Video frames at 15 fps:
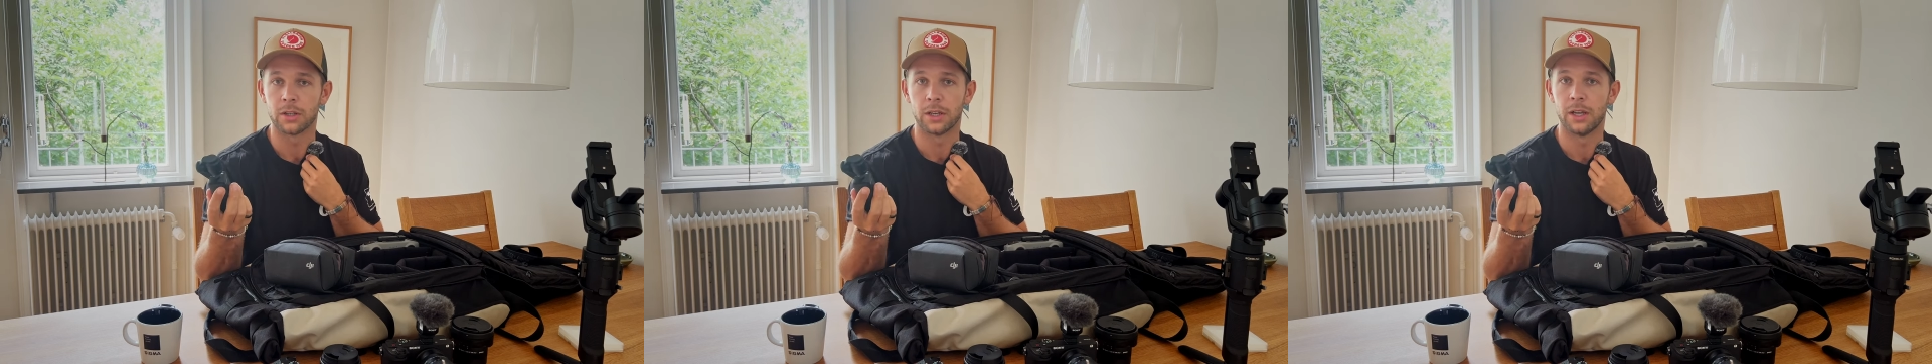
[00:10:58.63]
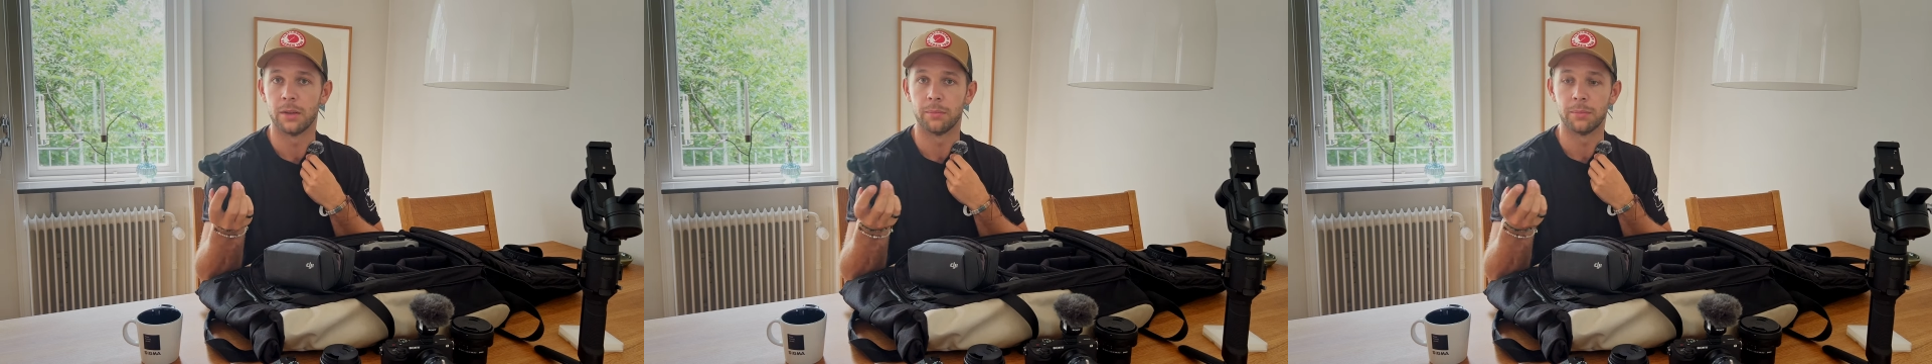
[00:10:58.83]

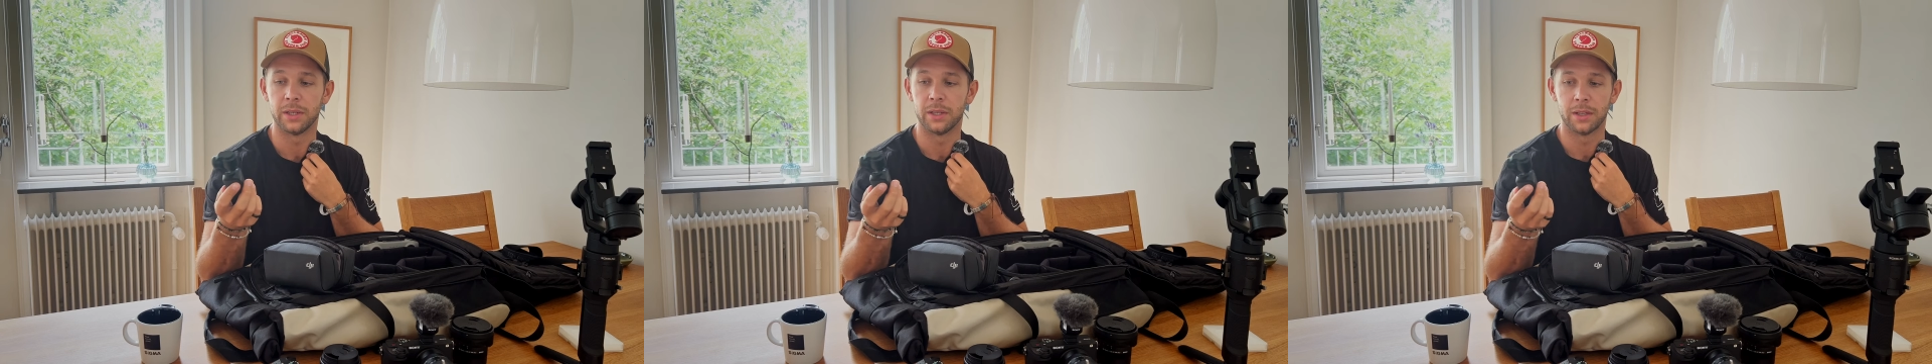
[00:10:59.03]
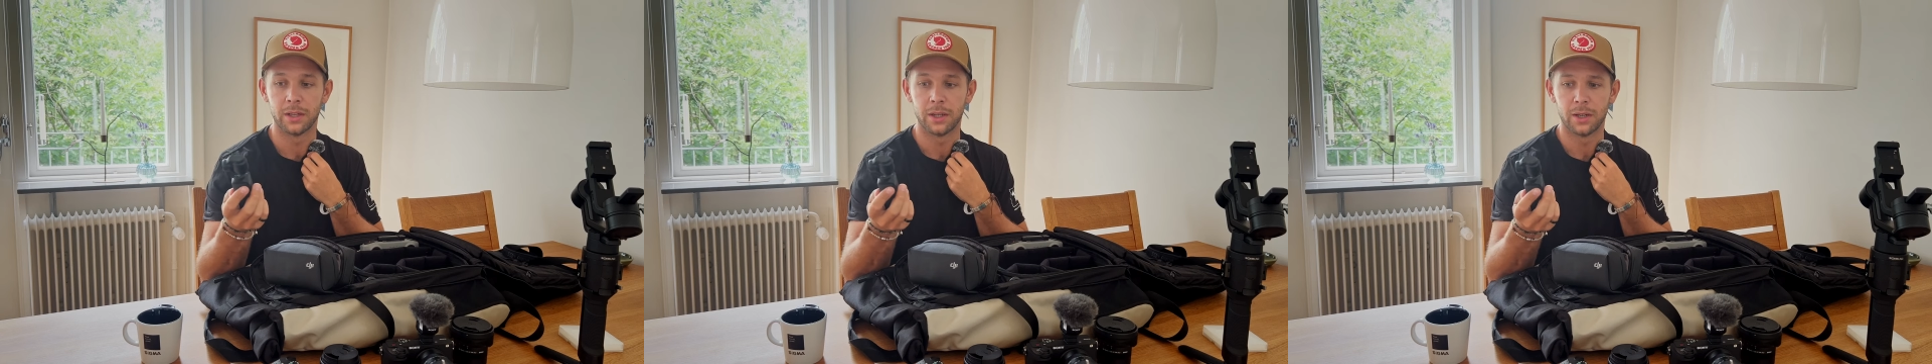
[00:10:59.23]
and
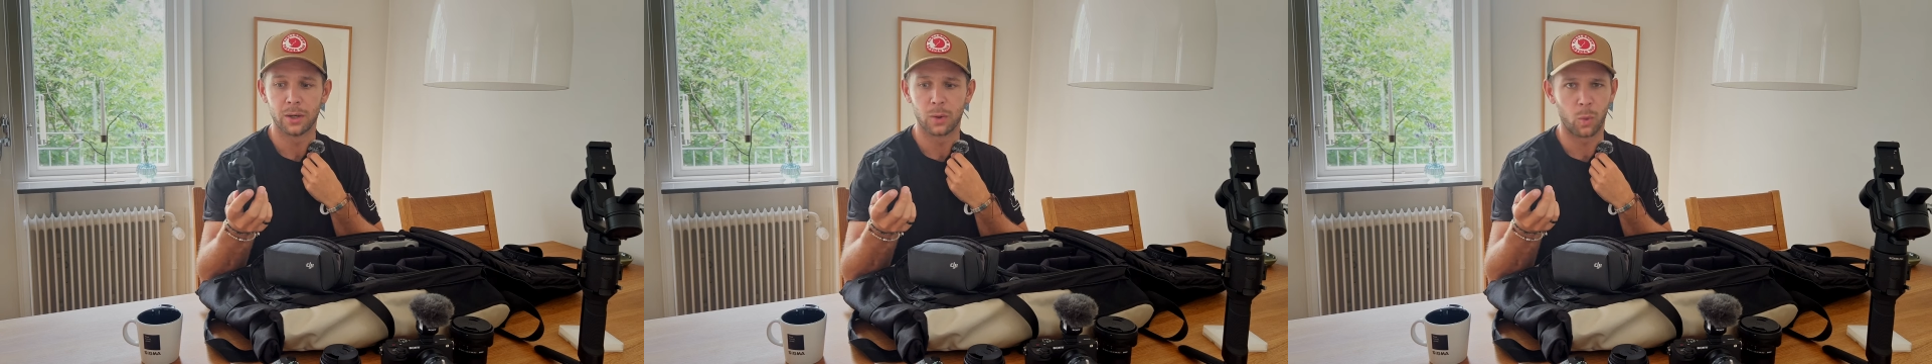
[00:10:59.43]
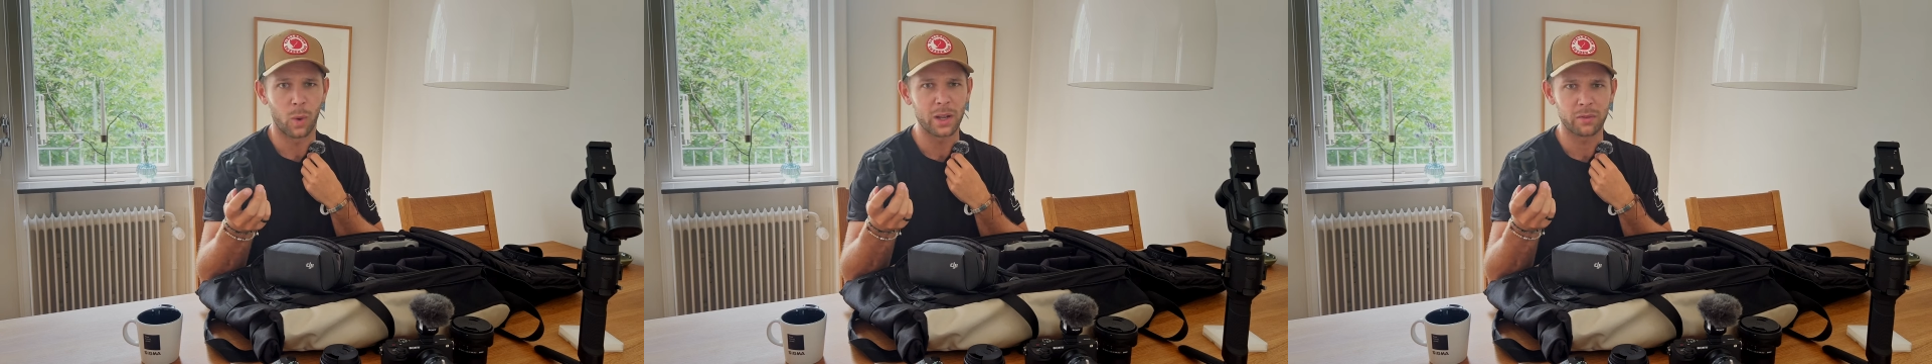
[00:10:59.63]
be
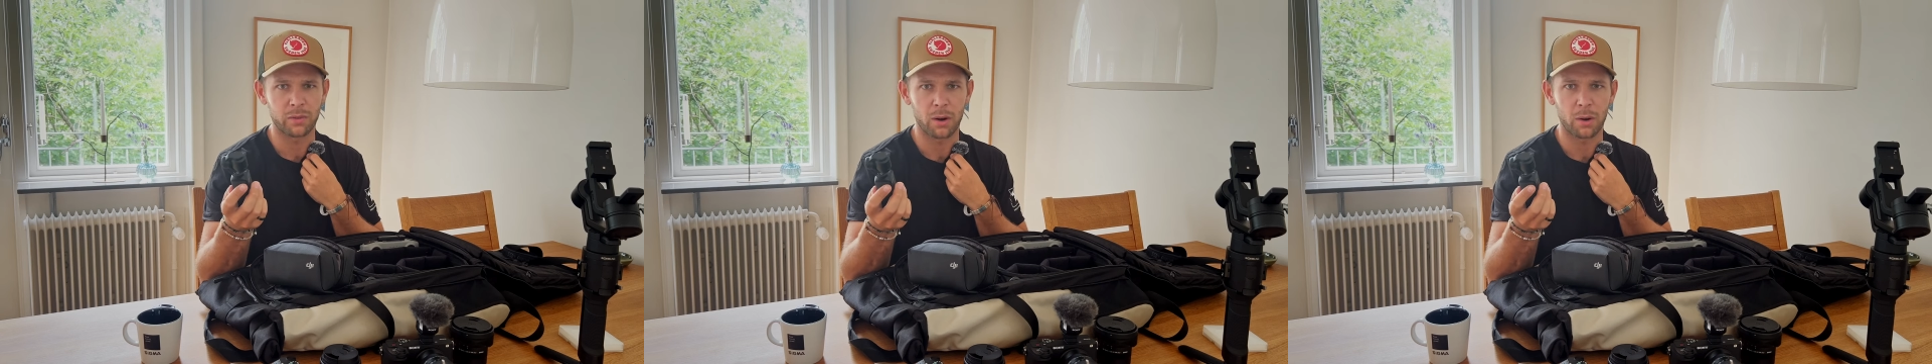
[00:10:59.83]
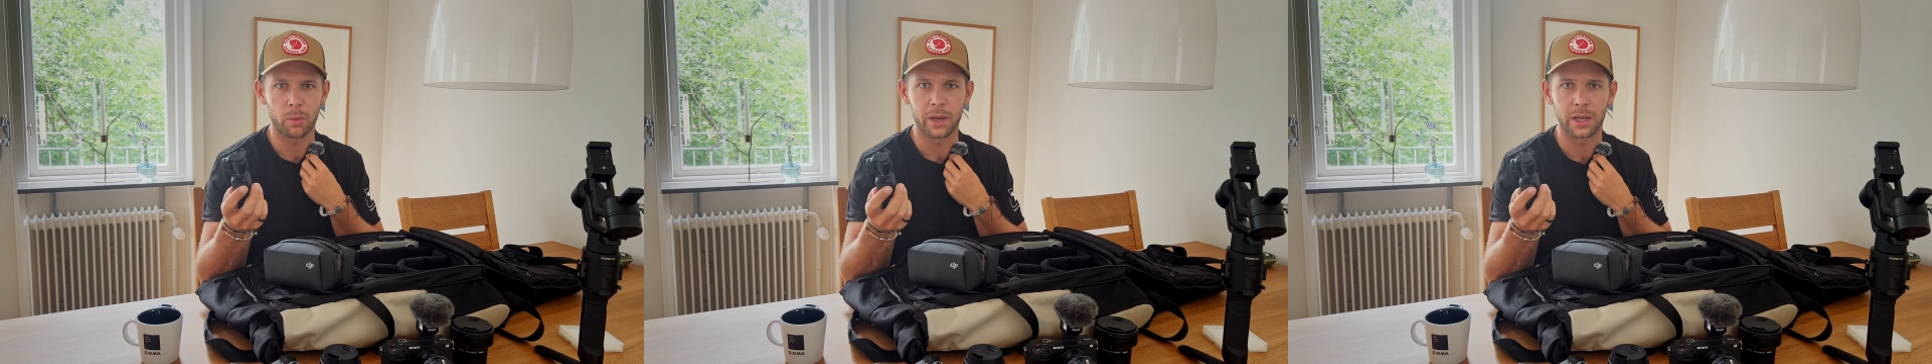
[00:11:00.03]
quite
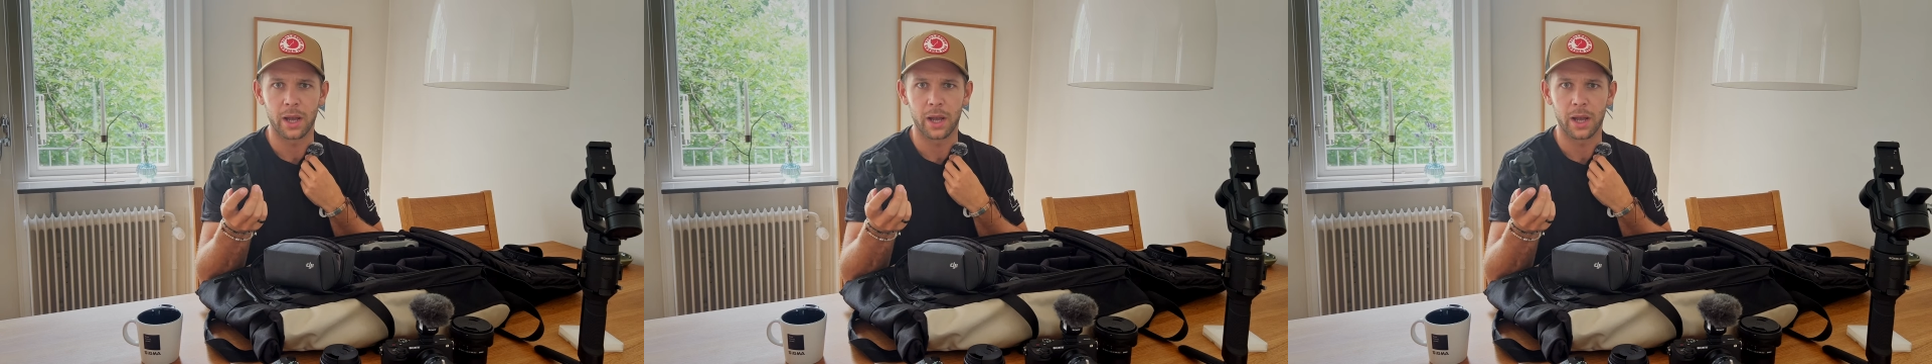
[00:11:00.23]
far away.